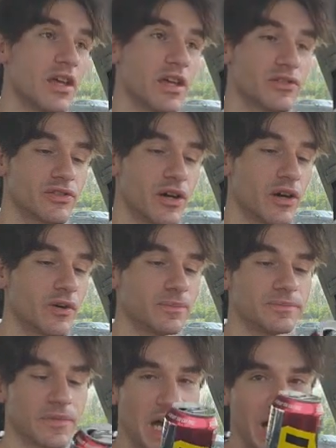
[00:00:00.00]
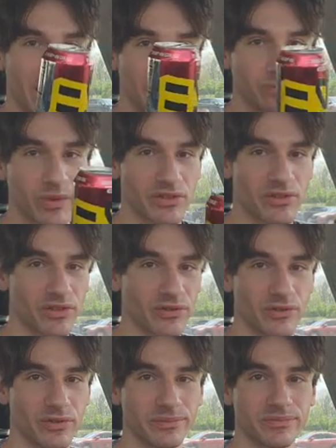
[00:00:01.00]
So I went
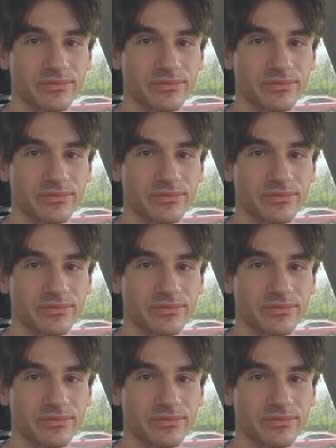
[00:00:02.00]
to